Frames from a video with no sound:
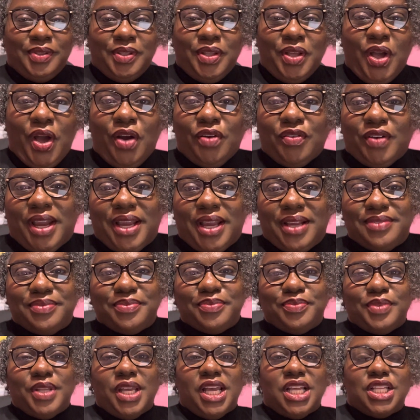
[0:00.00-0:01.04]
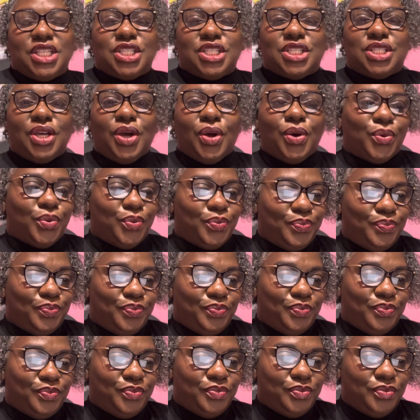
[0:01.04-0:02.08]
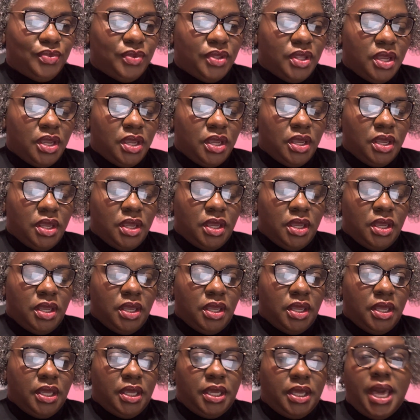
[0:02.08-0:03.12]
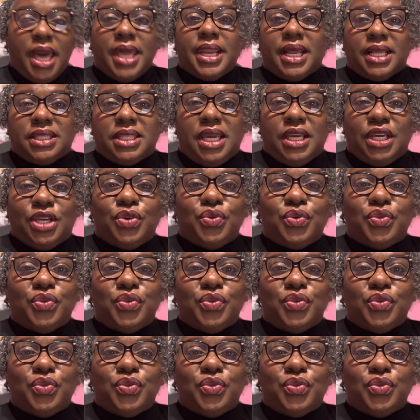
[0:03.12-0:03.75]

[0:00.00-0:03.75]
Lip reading: All right. So, God, I thank you.